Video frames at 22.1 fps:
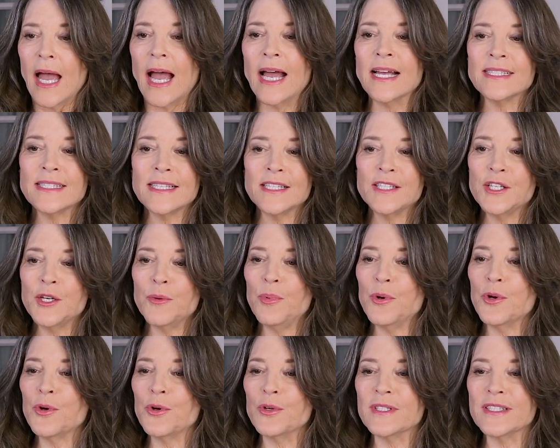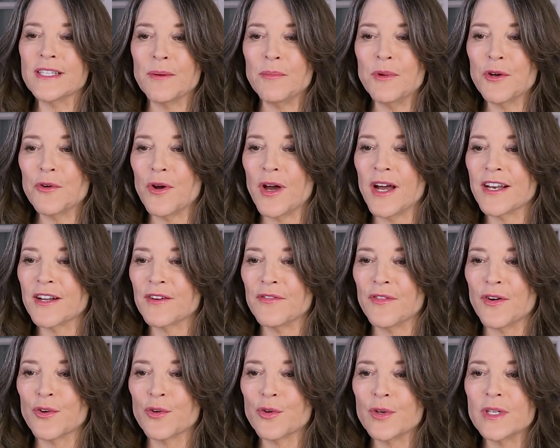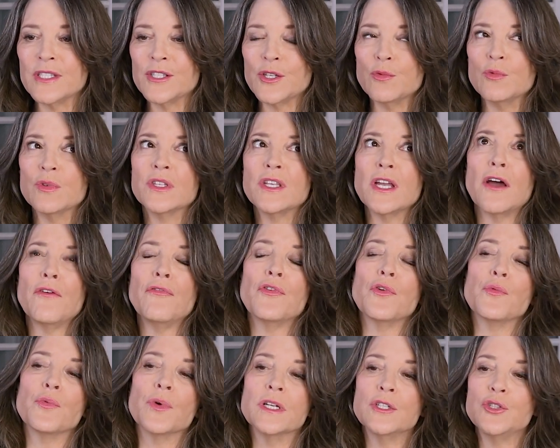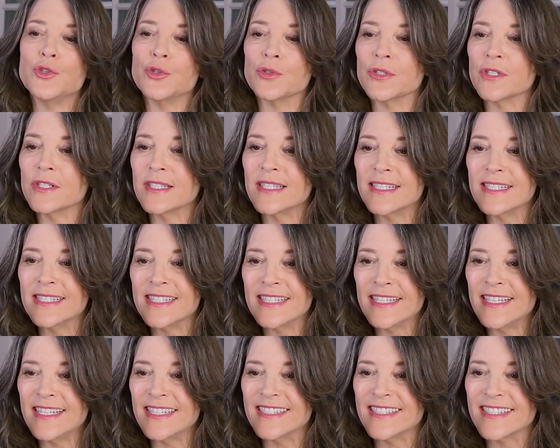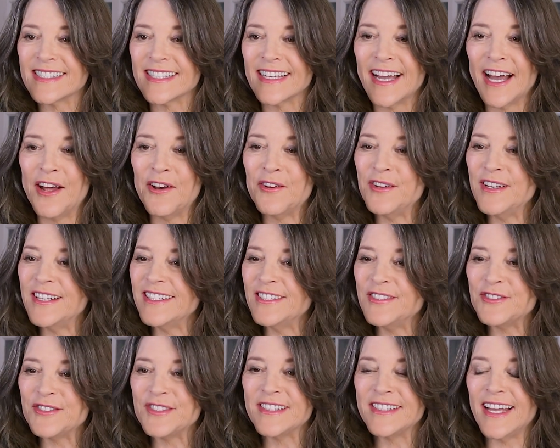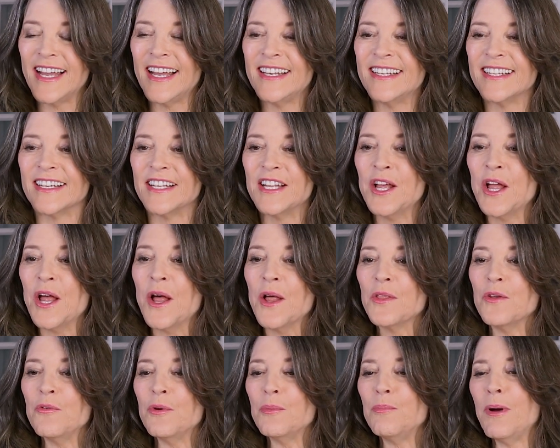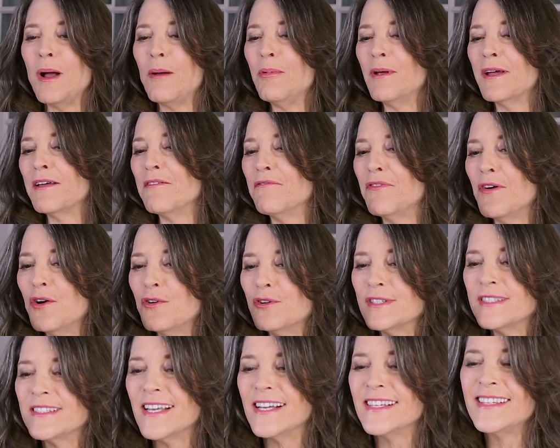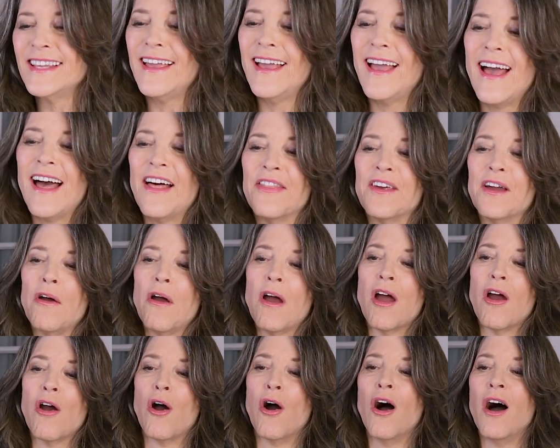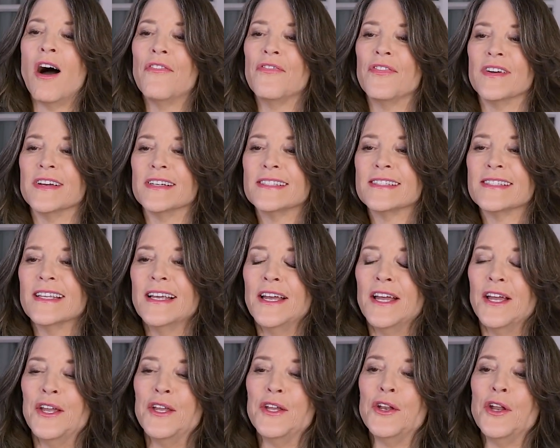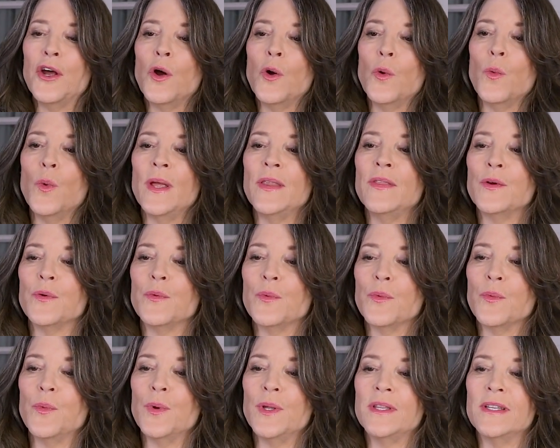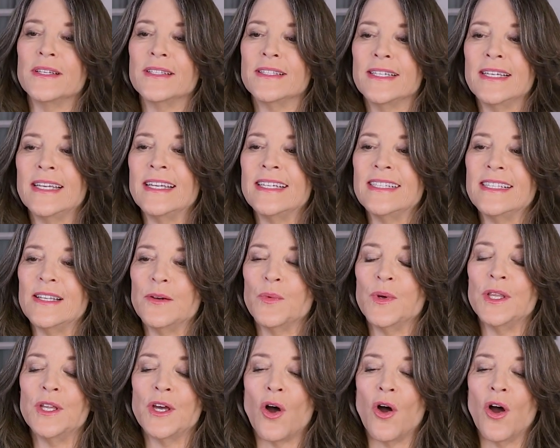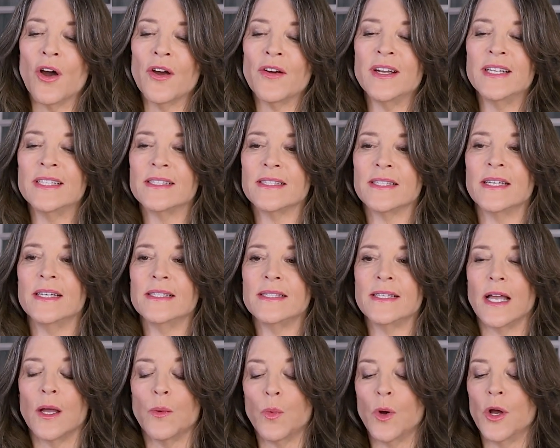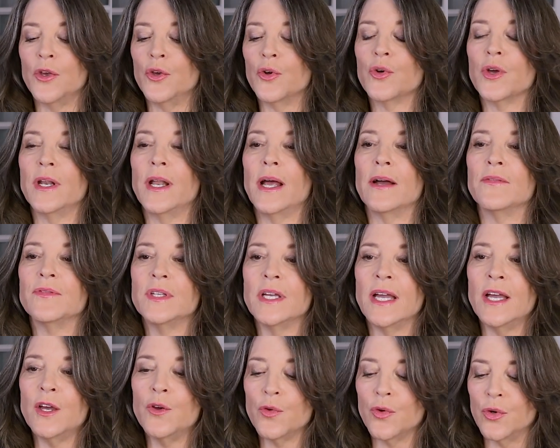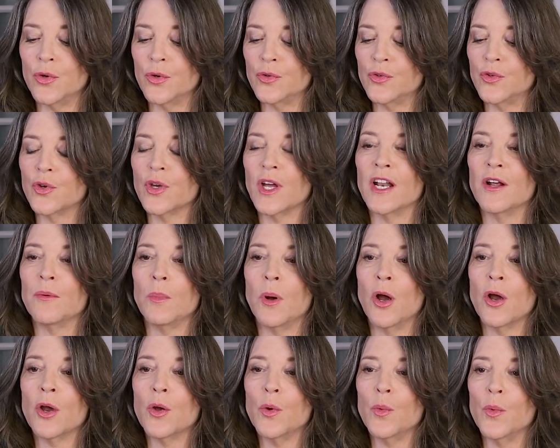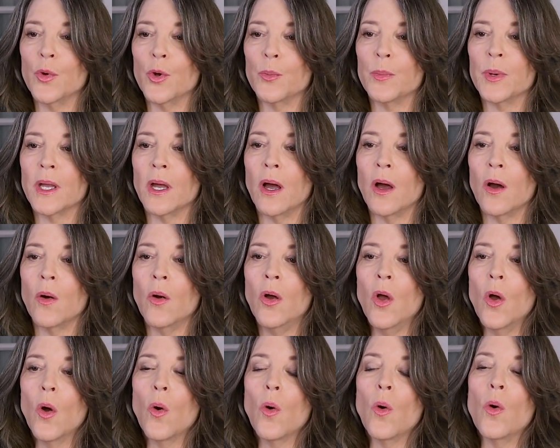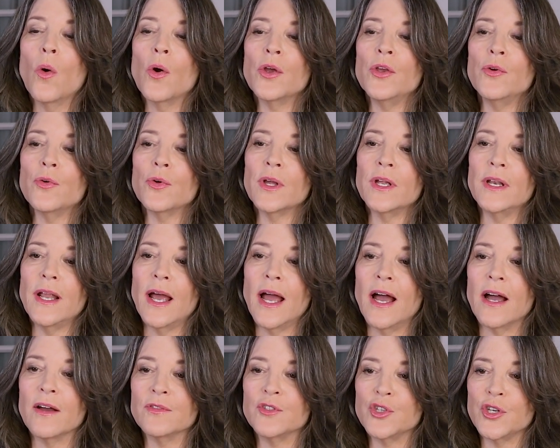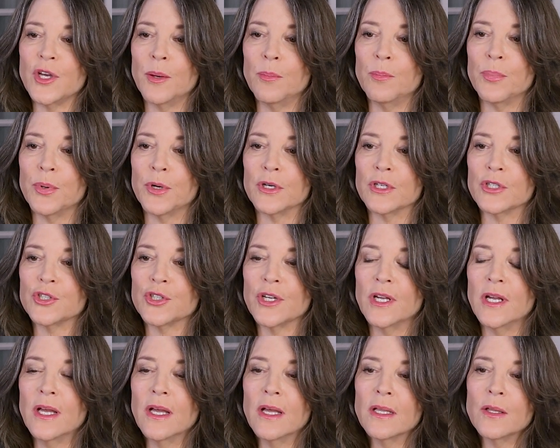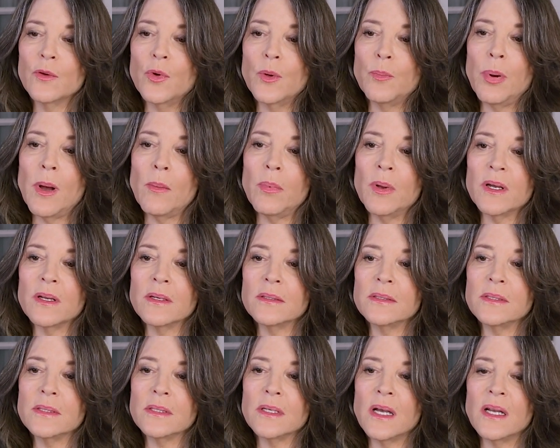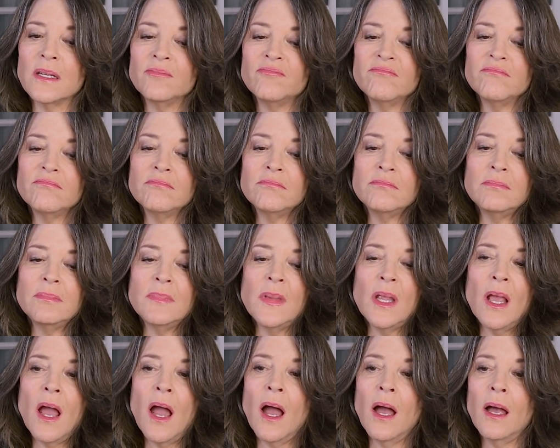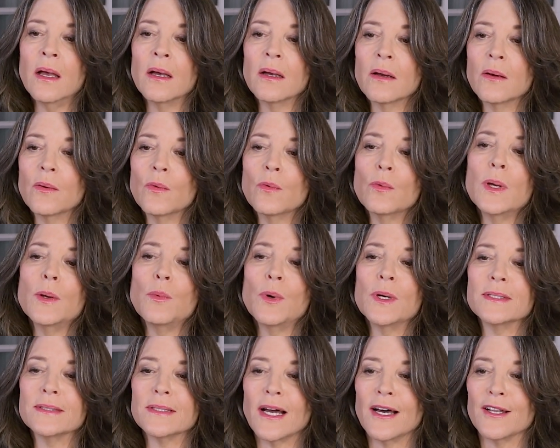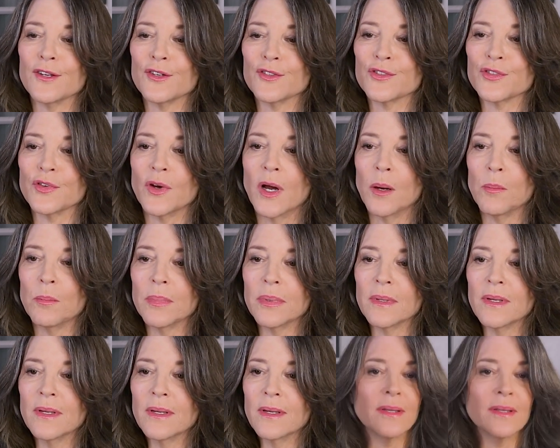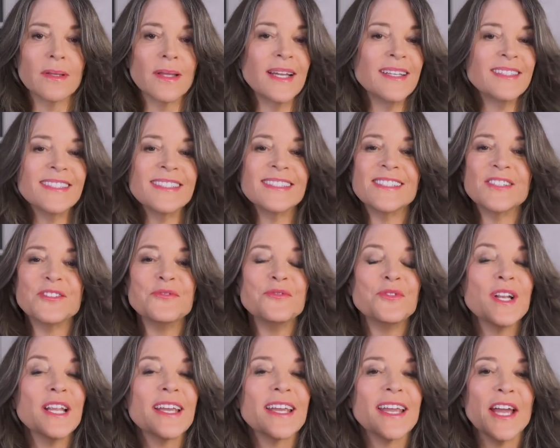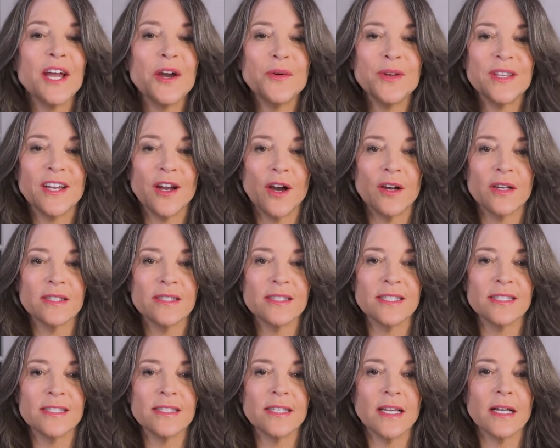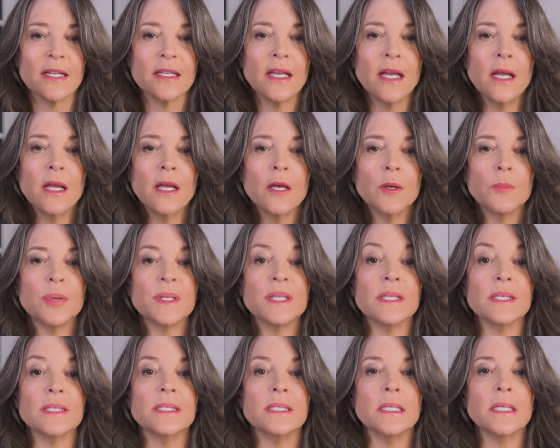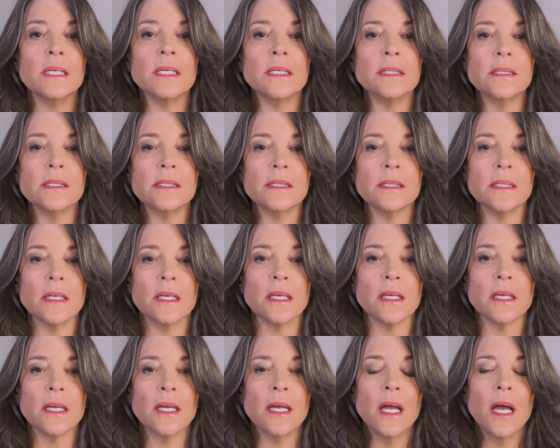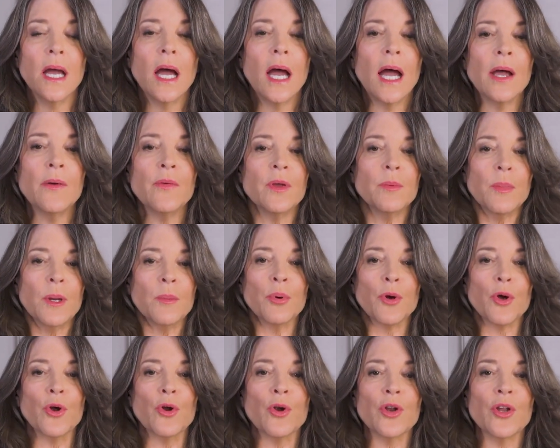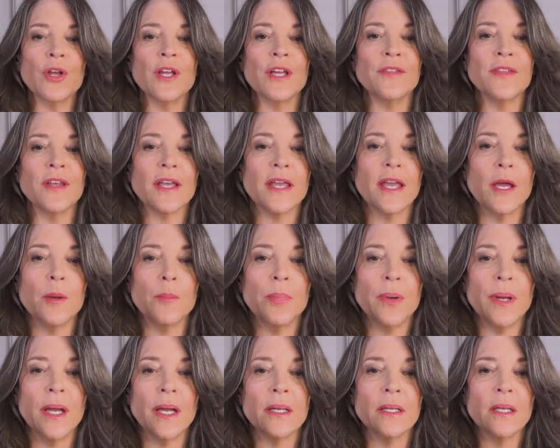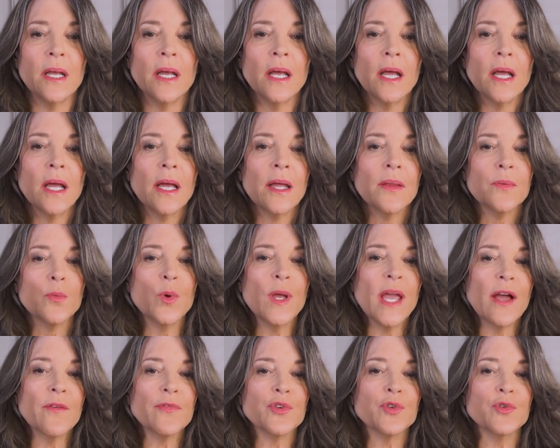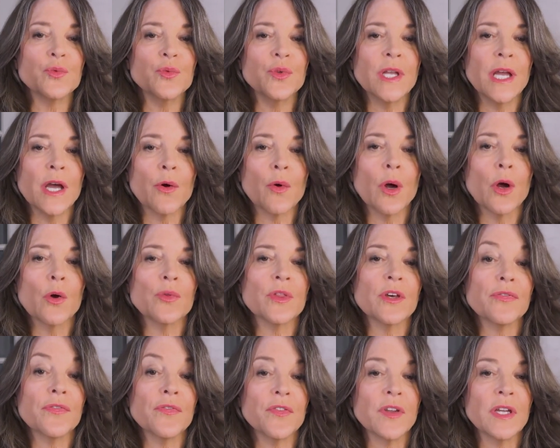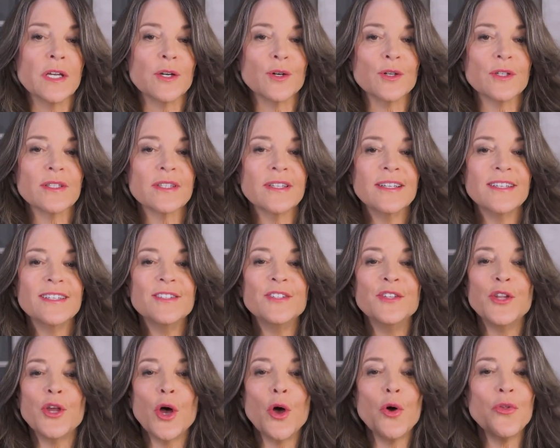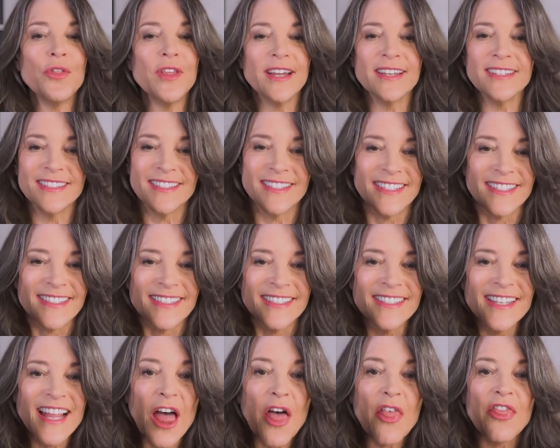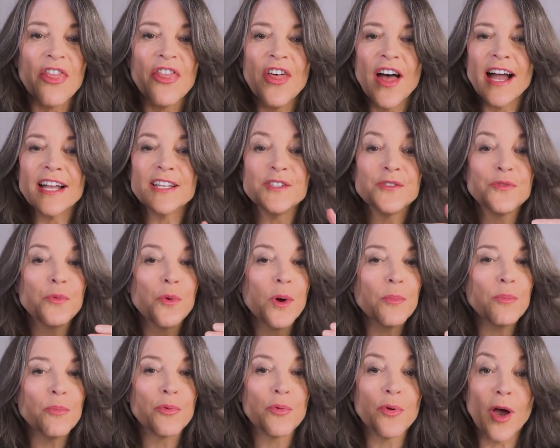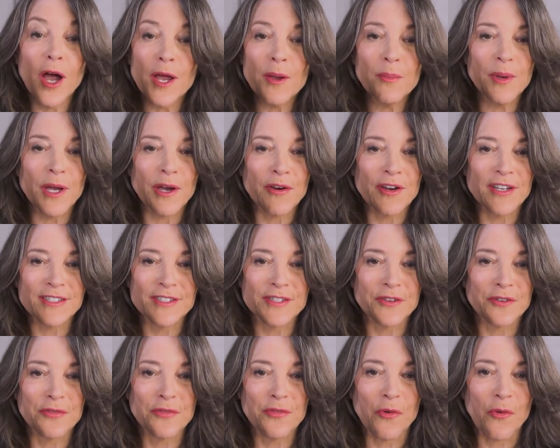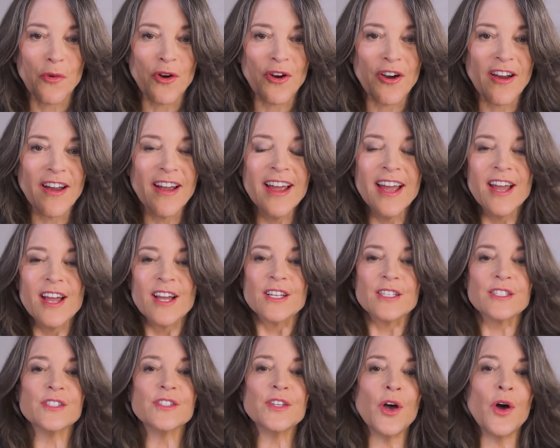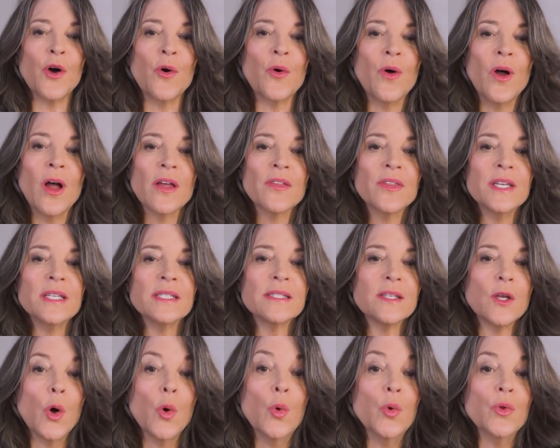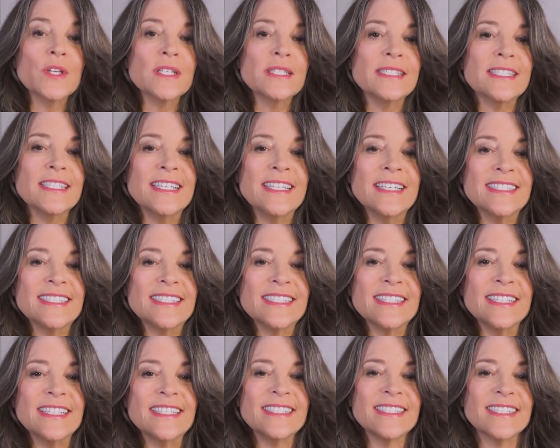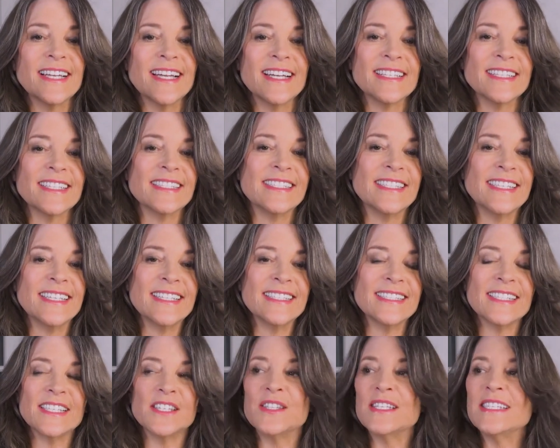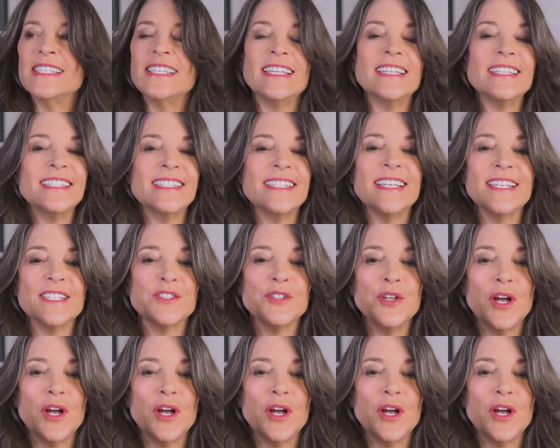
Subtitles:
as the typical Democratic voter is so deferential to the DNC. I don't understand it. The Republican voter says, yeah, they're our office. When the RNC said, well, you can have Ted Cruz, you can have Marco Rubio, or you can have Jeb Bush, the Republicans said, nah, we want Donald Trump. They just didn't really care what the RNC said. But the DNC, I remember early in the campaign, we have to narrow the field. No, they didn't. That's what primaries are for. So the DNC said, the DNC is